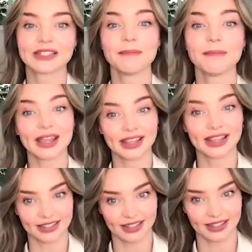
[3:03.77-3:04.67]

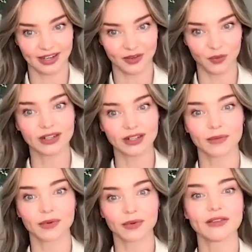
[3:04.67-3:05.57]
amazing and we
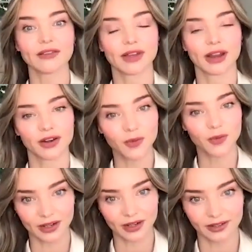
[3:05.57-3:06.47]
collaborate very
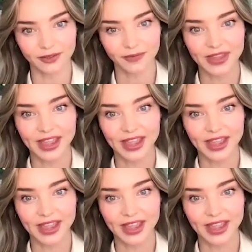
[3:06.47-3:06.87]
well.